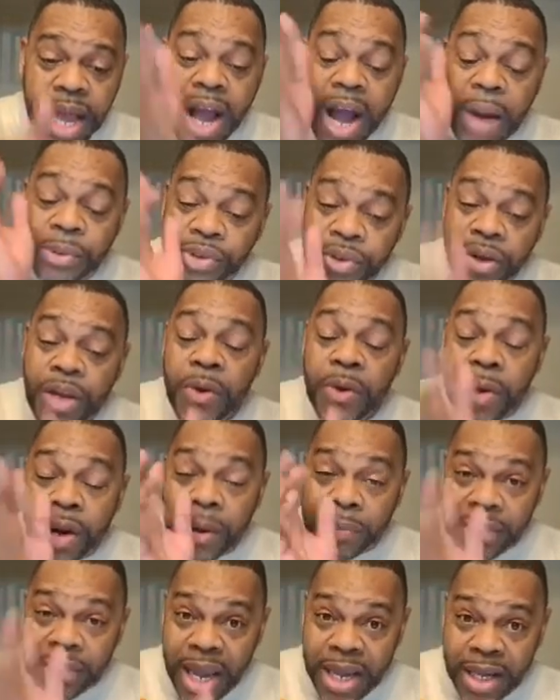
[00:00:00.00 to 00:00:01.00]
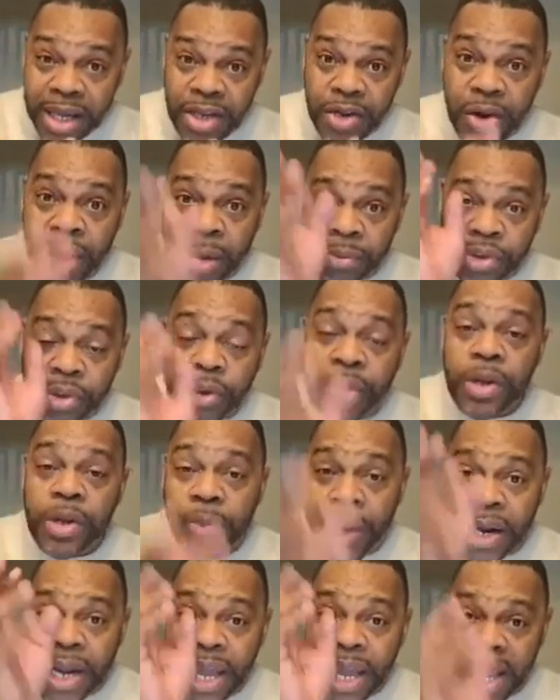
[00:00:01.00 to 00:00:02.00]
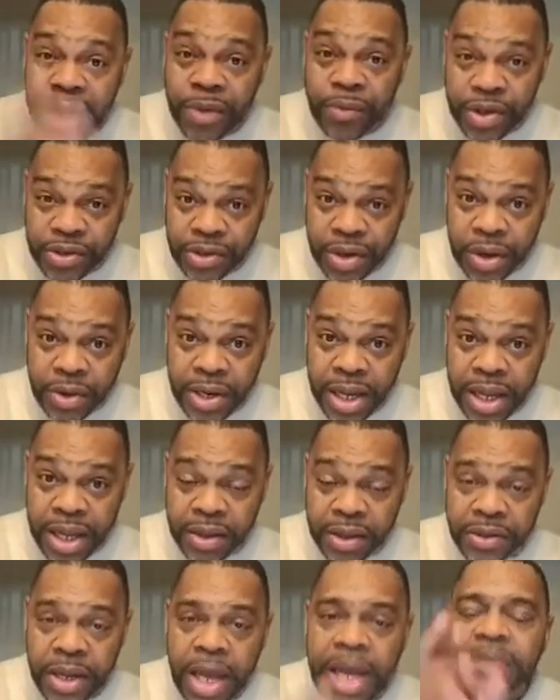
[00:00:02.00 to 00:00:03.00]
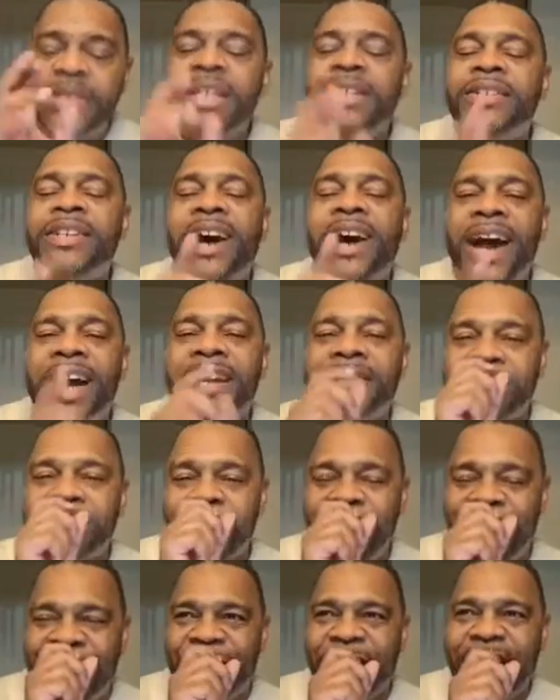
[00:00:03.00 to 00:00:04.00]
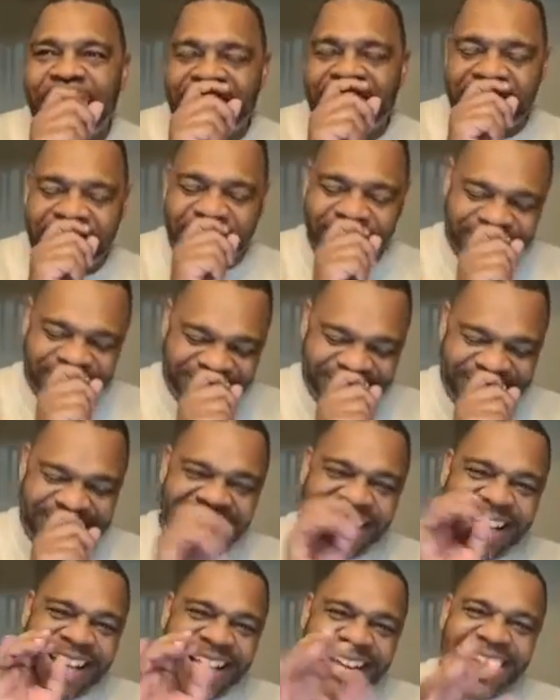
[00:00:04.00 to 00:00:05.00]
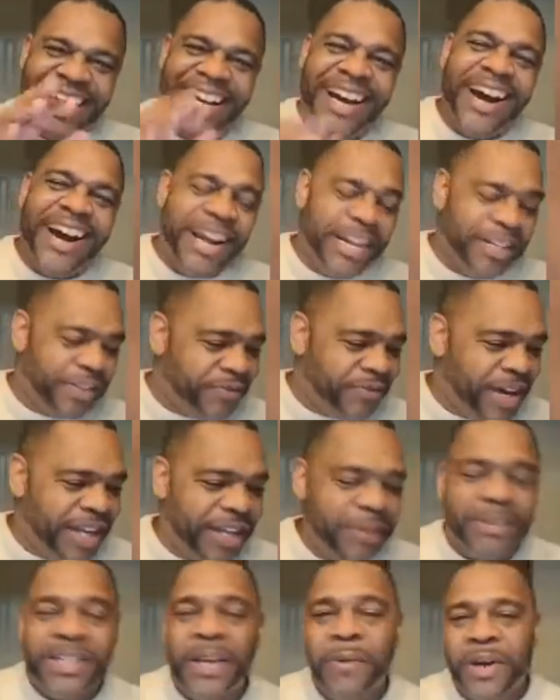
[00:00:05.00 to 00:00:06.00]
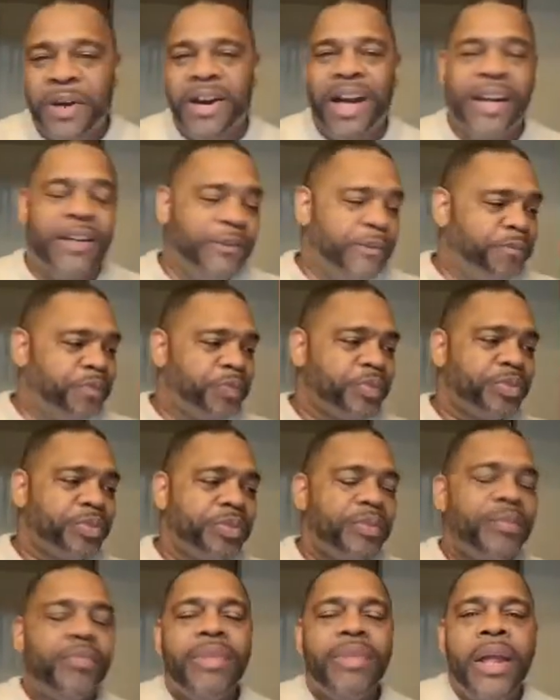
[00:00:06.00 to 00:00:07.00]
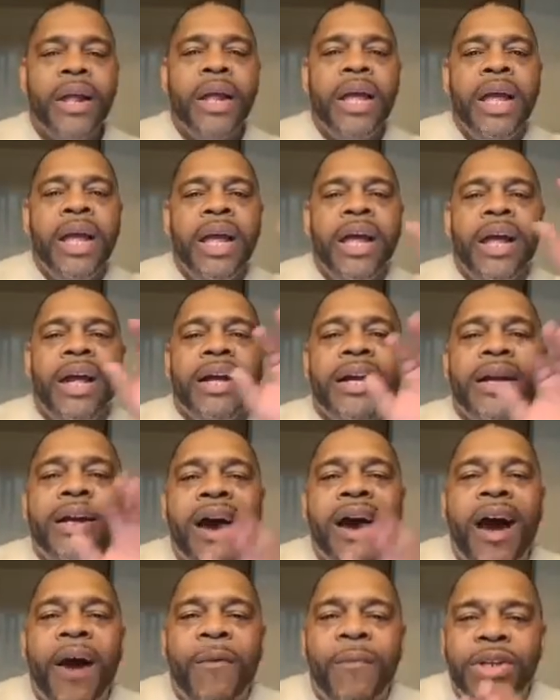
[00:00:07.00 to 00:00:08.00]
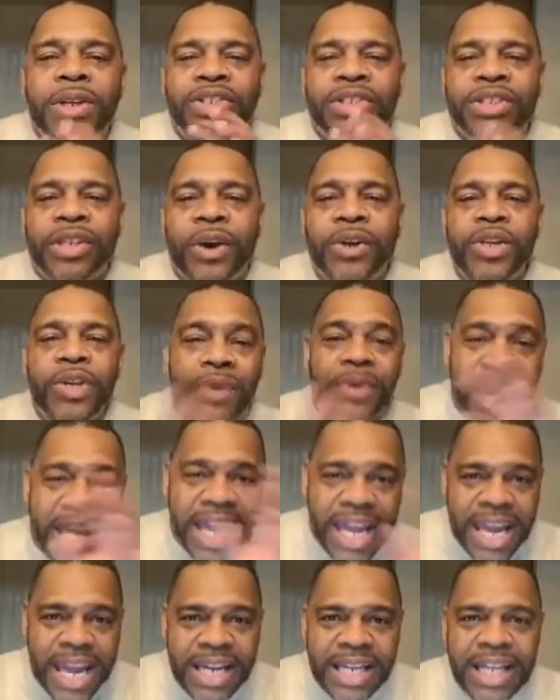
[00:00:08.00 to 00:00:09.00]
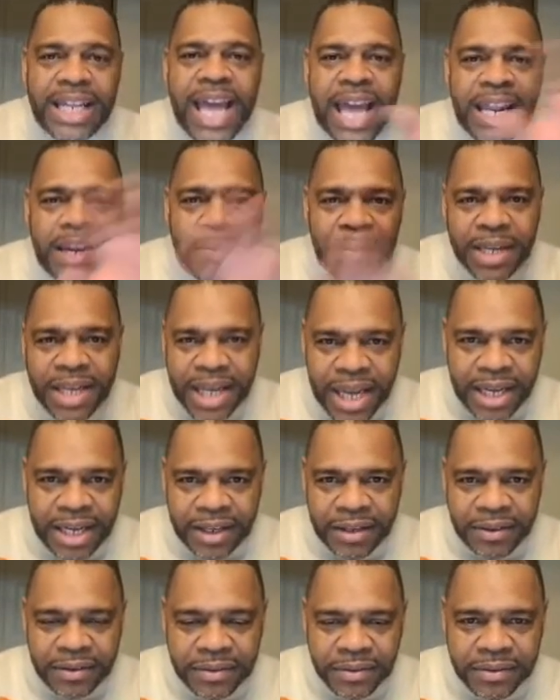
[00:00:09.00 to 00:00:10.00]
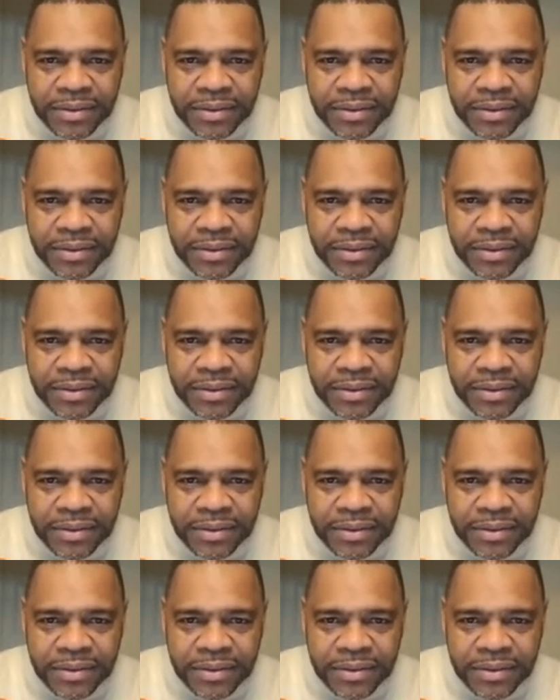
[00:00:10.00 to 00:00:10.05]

I'm showing you where I'm taking you. I'm showing you where the end result is. See, God is so funny. God is funny. Let me tell you what God will do. God will show you the ending at the beginning.